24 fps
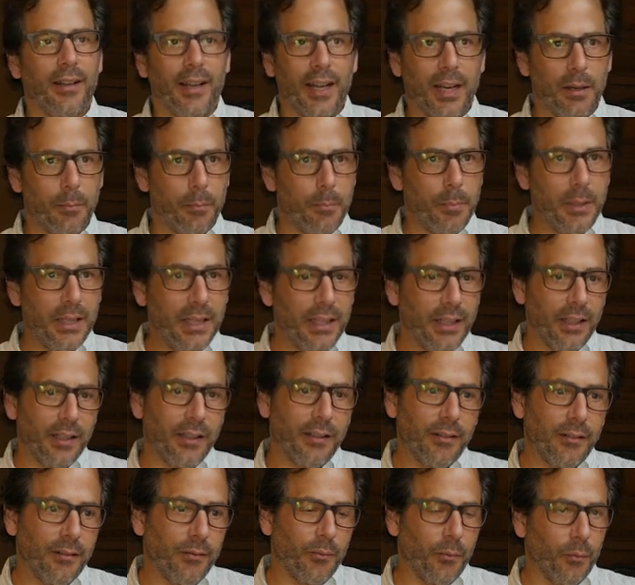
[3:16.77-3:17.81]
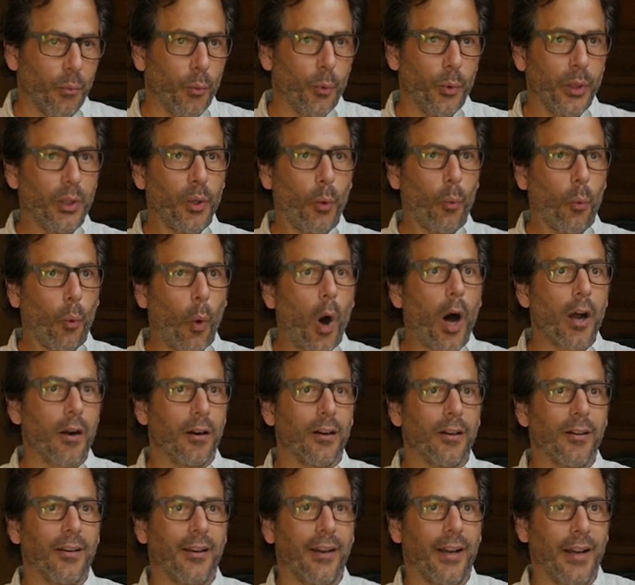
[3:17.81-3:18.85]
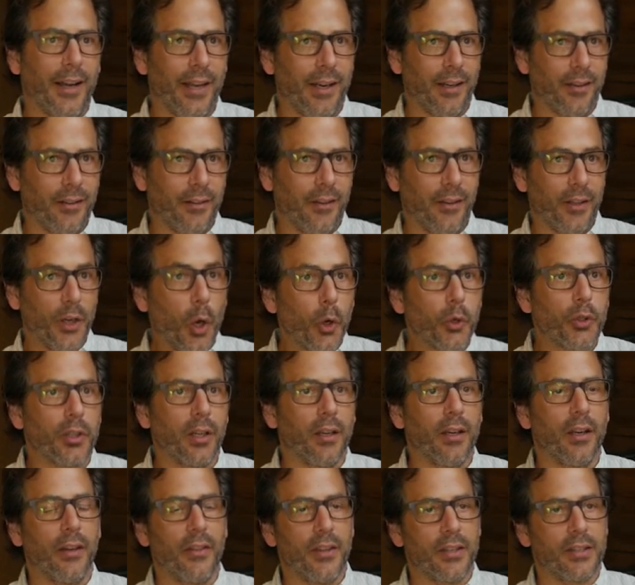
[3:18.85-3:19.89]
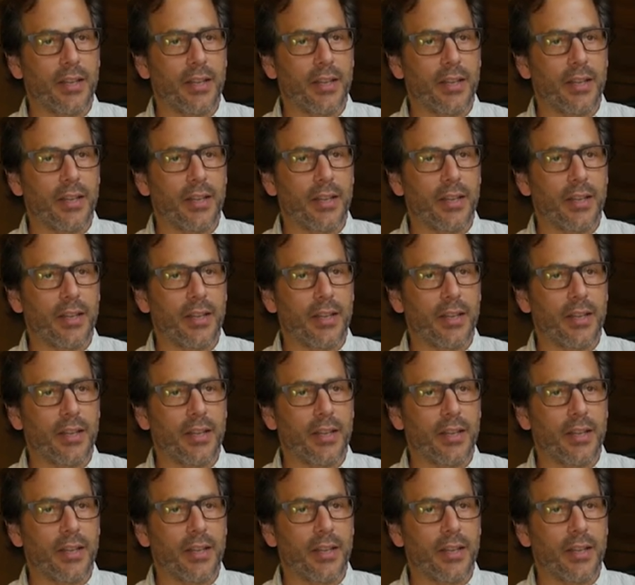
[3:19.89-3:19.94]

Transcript: and be in real water and the ocean and the